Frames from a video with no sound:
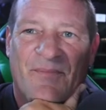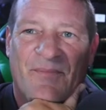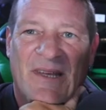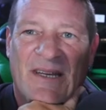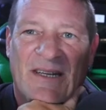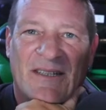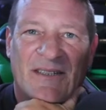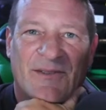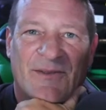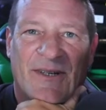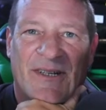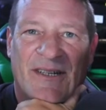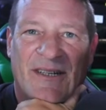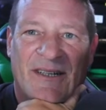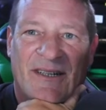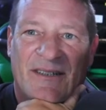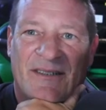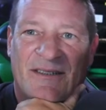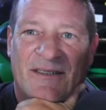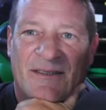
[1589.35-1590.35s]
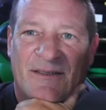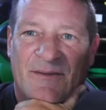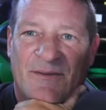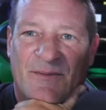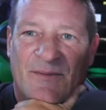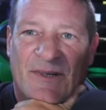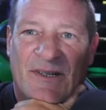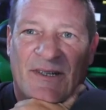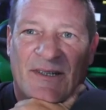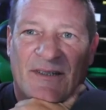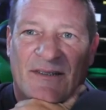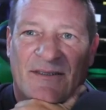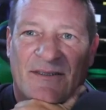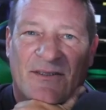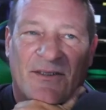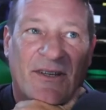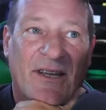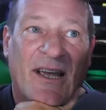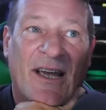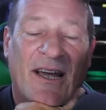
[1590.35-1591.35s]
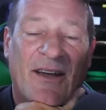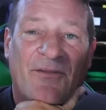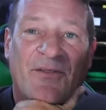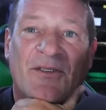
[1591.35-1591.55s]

it is what it is. But so yeah,